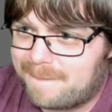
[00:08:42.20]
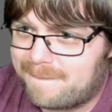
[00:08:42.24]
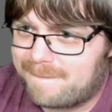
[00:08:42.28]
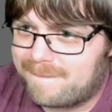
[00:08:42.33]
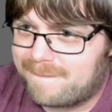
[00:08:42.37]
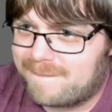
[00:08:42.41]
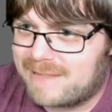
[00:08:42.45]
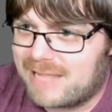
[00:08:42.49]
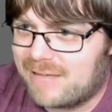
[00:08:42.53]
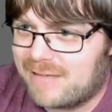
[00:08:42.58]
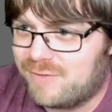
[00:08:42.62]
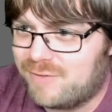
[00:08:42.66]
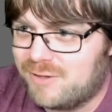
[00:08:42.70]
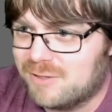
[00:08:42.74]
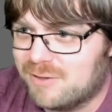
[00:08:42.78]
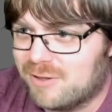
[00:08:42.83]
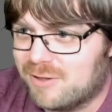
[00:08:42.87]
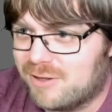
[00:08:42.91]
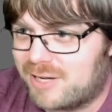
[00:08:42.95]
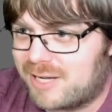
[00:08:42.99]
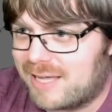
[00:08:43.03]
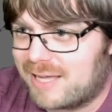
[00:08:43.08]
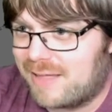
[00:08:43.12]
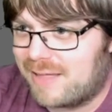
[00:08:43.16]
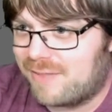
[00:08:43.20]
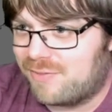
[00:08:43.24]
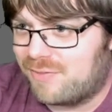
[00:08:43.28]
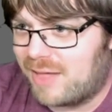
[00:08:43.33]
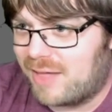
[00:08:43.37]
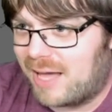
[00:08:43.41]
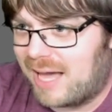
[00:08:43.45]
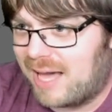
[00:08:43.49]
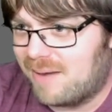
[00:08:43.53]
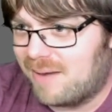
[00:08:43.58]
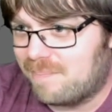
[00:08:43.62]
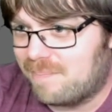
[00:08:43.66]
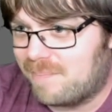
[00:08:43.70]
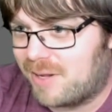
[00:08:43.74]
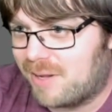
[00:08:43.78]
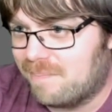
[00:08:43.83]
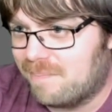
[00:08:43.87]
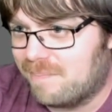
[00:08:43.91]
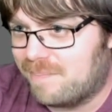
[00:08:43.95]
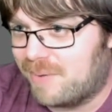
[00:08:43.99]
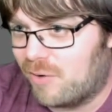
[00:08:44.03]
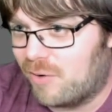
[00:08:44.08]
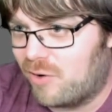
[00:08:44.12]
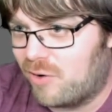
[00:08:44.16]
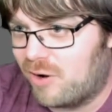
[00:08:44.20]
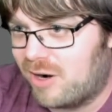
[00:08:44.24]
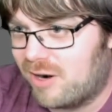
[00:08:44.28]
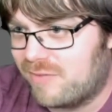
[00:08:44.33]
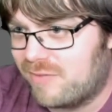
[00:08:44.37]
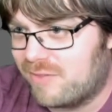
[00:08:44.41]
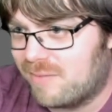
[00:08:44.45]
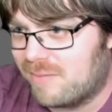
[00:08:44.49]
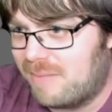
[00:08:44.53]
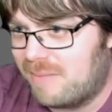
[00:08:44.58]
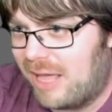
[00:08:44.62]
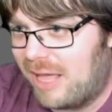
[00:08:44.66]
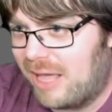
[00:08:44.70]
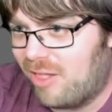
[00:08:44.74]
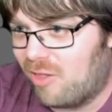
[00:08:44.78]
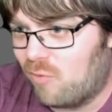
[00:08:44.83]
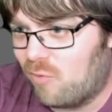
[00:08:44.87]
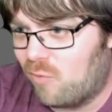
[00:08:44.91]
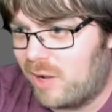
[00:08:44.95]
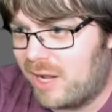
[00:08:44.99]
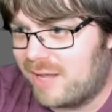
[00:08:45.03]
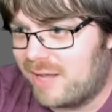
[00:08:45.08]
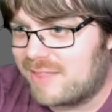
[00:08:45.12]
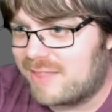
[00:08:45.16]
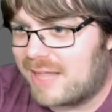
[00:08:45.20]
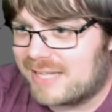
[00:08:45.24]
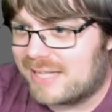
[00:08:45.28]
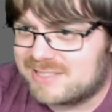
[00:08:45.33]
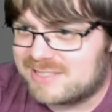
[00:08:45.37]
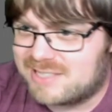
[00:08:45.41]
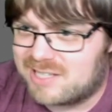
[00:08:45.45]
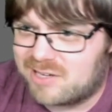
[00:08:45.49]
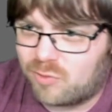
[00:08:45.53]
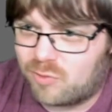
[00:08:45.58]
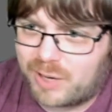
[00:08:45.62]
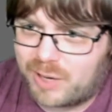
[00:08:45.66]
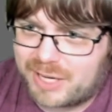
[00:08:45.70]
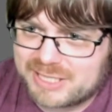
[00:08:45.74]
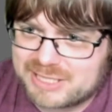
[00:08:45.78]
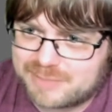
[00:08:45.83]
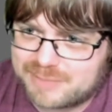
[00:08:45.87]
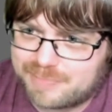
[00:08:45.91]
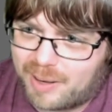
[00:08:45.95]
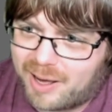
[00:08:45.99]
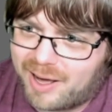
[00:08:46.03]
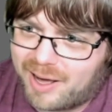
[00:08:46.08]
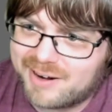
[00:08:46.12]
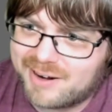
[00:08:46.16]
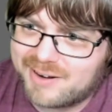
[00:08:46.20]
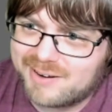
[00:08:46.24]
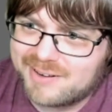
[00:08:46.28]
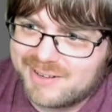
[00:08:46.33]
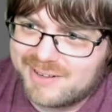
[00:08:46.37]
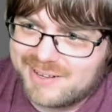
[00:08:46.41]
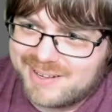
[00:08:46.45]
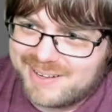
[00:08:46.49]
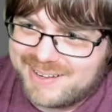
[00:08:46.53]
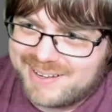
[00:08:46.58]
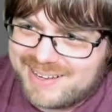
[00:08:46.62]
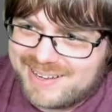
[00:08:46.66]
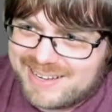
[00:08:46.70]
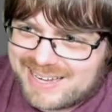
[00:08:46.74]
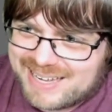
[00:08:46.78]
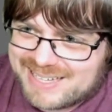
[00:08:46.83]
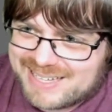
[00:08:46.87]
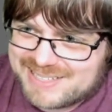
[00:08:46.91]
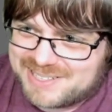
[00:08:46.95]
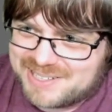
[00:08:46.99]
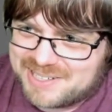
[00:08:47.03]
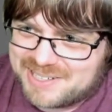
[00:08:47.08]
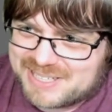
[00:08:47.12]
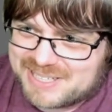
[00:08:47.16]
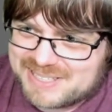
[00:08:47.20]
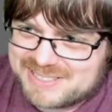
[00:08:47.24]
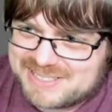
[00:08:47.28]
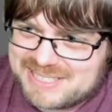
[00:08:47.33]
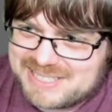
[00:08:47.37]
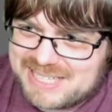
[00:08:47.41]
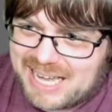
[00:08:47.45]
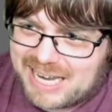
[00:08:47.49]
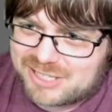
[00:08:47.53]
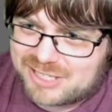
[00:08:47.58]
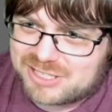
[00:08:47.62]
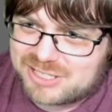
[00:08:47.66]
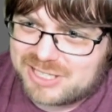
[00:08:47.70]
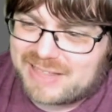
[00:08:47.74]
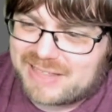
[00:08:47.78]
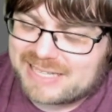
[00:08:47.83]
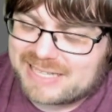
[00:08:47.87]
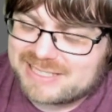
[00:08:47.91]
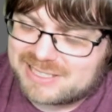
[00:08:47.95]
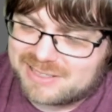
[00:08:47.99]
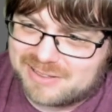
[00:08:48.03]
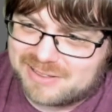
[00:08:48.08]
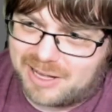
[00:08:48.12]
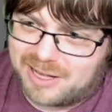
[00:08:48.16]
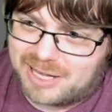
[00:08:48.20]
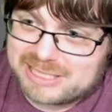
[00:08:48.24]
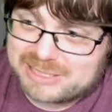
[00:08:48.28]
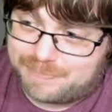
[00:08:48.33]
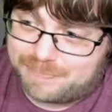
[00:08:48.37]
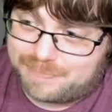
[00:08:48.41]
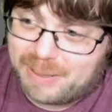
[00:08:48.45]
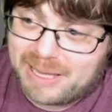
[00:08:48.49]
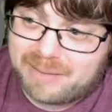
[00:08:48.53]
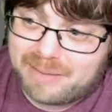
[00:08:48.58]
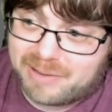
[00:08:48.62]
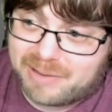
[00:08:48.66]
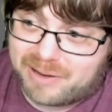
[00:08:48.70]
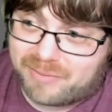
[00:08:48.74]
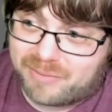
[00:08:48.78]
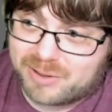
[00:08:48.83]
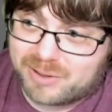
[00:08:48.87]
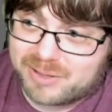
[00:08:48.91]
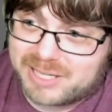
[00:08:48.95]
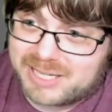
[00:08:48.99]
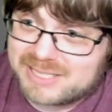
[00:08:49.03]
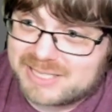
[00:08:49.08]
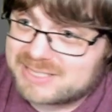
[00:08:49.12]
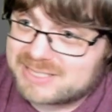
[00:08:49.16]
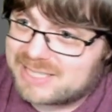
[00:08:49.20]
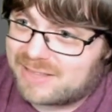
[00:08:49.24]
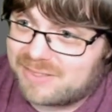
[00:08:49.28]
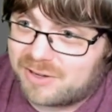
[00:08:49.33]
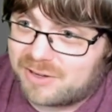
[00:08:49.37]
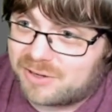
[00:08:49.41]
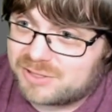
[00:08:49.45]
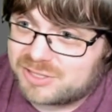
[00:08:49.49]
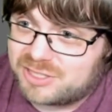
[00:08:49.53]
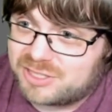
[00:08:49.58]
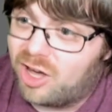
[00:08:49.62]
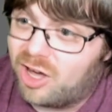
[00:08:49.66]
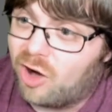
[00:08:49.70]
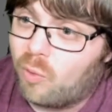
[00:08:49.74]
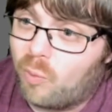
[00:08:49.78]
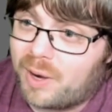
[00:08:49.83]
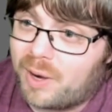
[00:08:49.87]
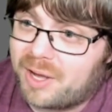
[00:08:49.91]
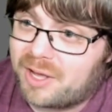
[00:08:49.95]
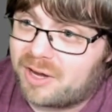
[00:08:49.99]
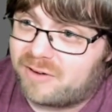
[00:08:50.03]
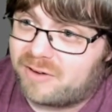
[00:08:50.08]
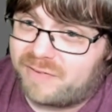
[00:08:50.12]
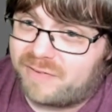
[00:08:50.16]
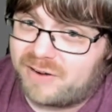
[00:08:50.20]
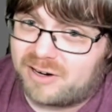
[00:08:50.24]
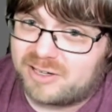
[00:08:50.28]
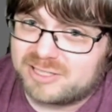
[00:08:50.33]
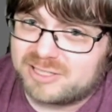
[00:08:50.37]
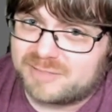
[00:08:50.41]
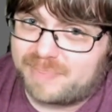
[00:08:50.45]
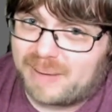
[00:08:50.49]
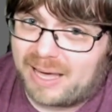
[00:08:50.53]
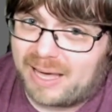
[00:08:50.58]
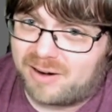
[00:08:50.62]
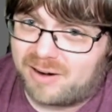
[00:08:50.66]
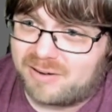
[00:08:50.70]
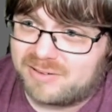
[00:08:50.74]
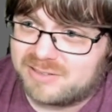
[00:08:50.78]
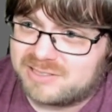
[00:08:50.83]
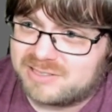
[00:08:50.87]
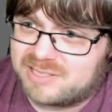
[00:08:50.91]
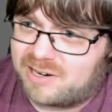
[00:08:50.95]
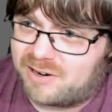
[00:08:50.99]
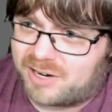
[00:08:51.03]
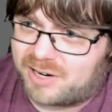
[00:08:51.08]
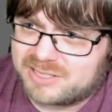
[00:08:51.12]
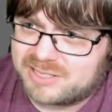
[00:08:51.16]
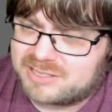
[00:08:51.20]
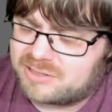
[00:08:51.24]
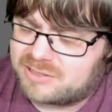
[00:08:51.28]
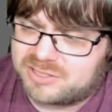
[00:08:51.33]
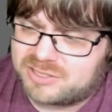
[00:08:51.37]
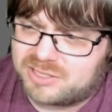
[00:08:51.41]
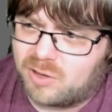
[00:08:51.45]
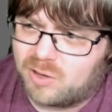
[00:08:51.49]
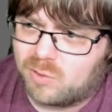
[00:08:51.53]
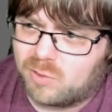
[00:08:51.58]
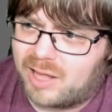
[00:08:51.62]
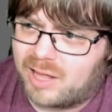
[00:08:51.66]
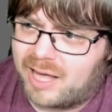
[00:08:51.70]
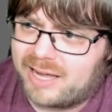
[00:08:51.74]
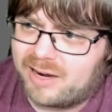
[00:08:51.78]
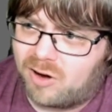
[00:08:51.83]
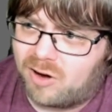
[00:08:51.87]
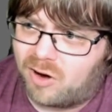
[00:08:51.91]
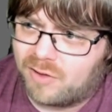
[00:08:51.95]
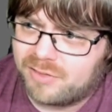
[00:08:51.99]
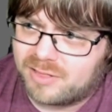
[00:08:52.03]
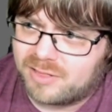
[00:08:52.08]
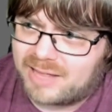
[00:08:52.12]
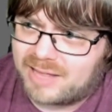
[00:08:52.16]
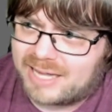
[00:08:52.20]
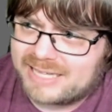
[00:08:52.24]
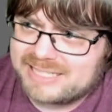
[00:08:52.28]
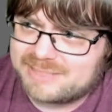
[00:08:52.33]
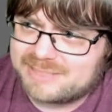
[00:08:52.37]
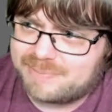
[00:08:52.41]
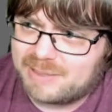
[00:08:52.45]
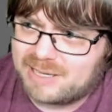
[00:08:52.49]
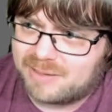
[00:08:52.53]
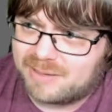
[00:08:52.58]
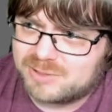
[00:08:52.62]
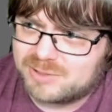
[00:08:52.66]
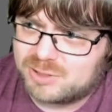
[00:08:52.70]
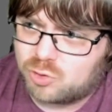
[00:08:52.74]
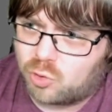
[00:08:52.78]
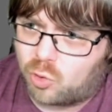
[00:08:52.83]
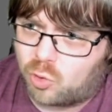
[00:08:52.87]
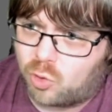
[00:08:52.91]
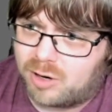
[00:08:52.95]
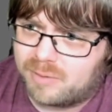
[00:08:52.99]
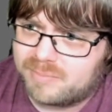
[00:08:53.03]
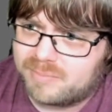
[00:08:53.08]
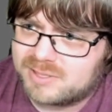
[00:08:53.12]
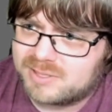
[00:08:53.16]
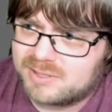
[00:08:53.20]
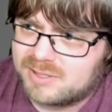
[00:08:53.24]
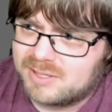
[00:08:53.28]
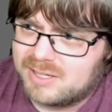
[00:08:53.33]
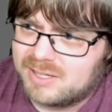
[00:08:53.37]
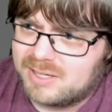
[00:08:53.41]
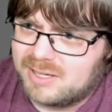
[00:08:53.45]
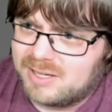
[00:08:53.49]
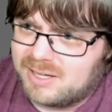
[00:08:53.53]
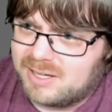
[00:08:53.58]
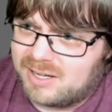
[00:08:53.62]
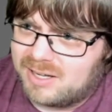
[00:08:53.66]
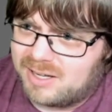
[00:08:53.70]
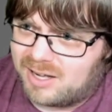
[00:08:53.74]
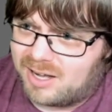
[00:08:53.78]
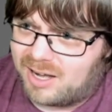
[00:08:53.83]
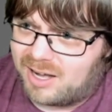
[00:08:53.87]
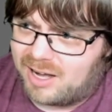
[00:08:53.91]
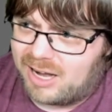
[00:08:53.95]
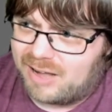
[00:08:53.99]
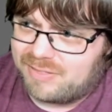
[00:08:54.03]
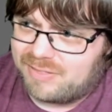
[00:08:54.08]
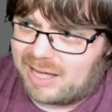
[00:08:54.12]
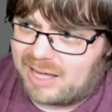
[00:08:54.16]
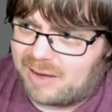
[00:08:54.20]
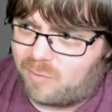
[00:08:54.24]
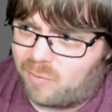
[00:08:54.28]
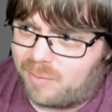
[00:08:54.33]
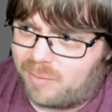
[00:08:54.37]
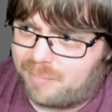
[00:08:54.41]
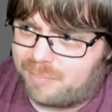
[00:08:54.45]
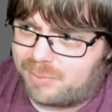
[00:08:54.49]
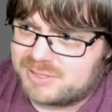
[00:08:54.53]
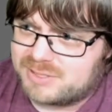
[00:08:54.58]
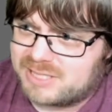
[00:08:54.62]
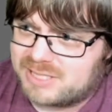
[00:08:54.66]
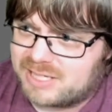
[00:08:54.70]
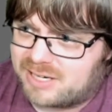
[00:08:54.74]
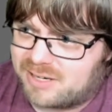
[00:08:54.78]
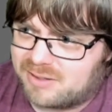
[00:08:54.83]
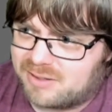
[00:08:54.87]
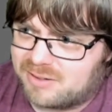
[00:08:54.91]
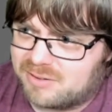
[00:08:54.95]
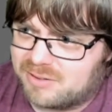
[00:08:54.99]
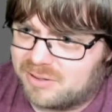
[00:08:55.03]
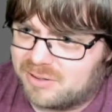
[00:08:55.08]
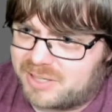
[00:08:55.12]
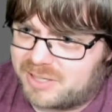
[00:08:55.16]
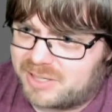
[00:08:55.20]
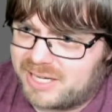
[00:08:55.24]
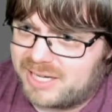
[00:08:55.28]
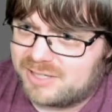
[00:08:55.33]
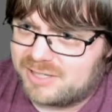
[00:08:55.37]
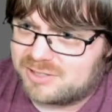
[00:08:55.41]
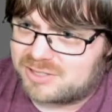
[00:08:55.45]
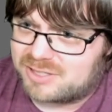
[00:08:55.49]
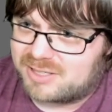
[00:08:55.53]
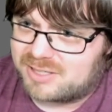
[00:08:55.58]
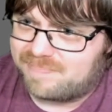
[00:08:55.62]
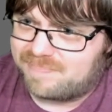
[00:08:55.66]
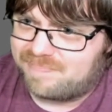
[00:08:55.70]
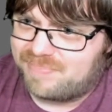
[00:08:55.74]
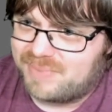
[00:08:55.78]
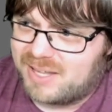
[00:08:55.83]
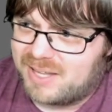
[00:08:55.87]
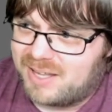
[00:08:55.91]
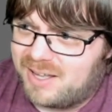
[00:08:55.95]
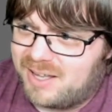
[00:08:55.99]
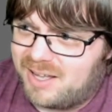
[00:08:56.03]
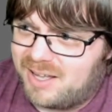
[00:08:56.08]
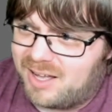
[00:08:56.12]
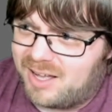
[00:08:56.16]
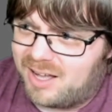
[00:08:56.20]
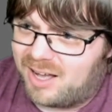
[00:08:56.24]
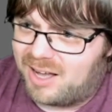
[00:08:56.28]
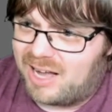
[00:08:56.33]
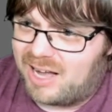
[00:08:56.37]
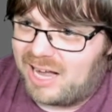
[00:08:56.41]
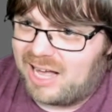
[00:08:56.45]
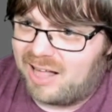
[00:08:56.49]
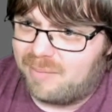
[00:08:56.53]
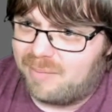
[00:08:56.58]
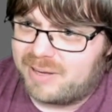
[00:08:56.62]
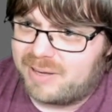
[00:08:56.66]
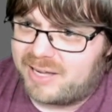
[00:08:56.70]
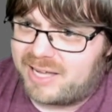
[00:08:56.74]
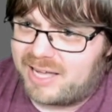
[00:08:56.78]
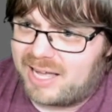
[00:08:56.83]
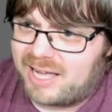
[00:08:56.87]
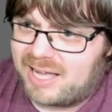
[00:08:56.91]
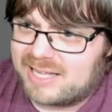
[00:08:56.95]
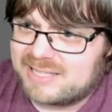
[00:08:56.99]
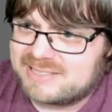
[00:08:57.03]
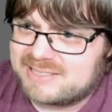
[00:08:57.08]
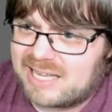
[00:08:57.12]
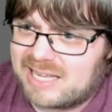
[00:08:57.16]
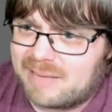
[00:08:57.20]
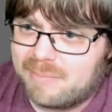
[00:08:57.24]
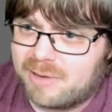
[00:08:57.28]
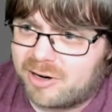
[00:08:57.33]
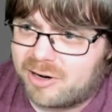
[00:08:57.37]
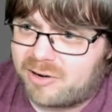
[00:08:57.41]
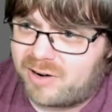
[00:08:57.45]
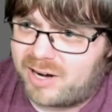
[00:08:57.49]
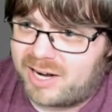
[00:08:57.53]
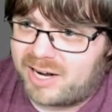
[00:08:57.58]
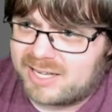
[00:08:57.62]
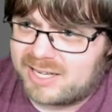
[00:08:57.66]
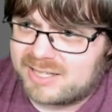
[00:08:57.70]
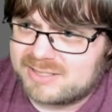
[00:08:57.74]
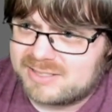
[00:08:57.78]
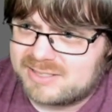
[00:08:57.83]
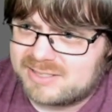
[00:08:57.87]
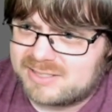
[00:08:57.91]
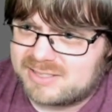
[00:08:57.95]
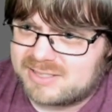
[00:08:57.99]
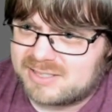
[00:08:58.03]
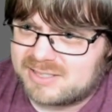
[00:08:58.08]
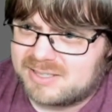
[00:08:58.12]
if you look at that component of the male wing, that's their wing spot. And so you can see actually that's pigment release, and there's no wing interference patterns there because there's no light. All the light's being absorbed at that one particular location. Albicans, immigrants,